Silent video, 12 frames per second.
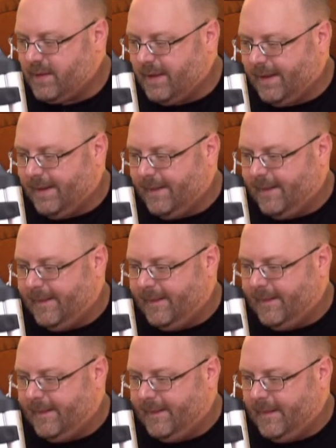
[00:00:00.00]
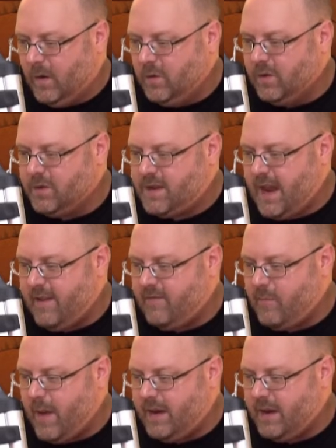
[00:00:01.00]
uh, owners
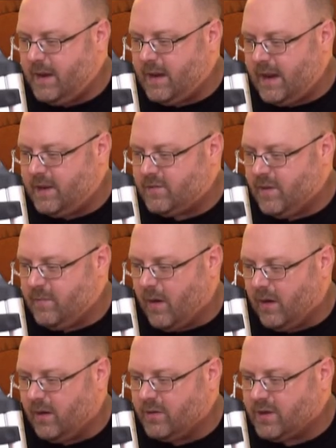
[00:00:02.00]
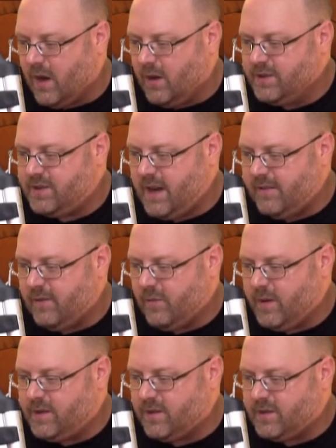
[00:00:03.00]
Dave Bennion and his three partners, all
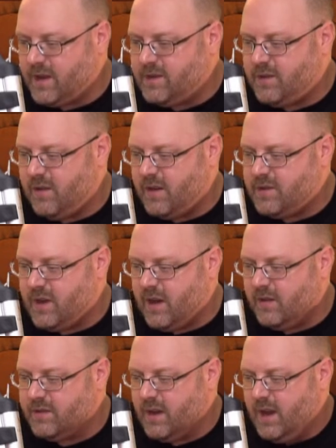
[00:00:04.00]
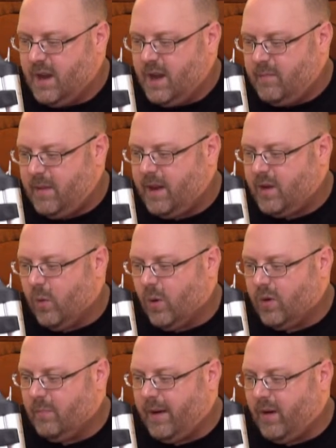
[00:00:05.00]
Stanford Research Institute engineers, made a
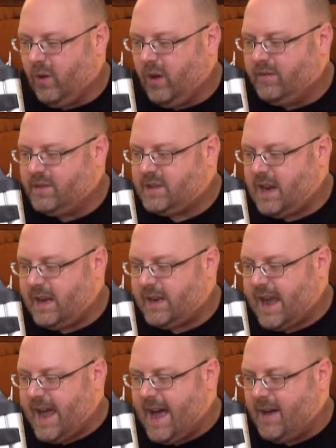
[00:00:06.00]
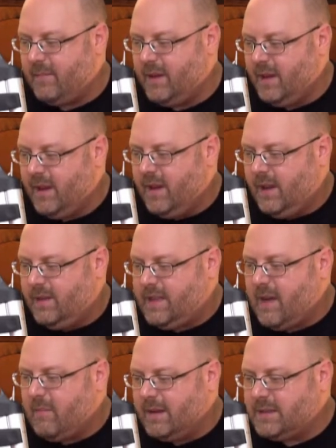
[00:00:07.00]
quarter barrel of estate cab.
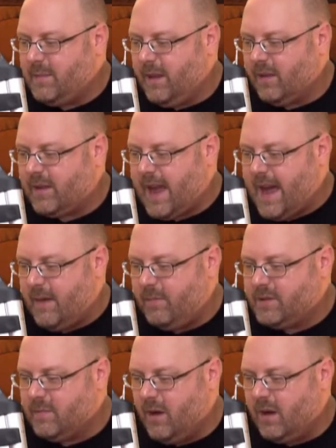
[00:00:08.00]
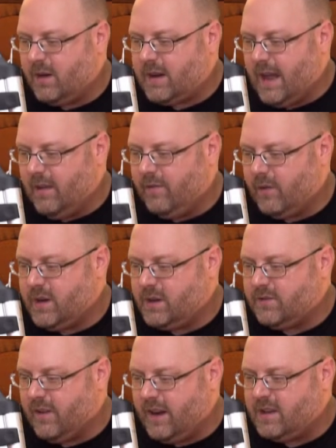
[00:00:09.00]
That Montebello cab was among
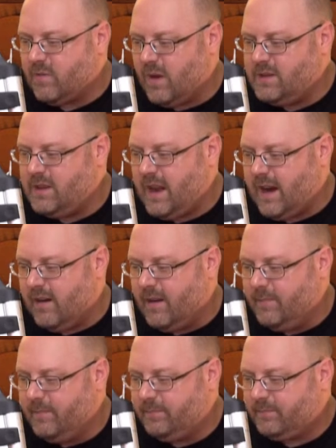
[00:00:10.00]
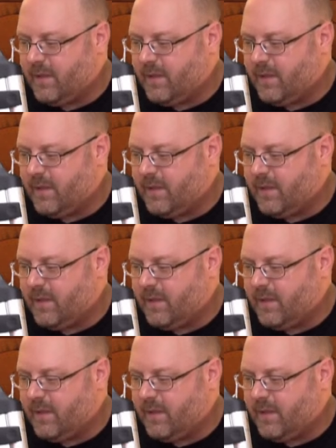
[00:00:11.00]
California's finest wines of the era.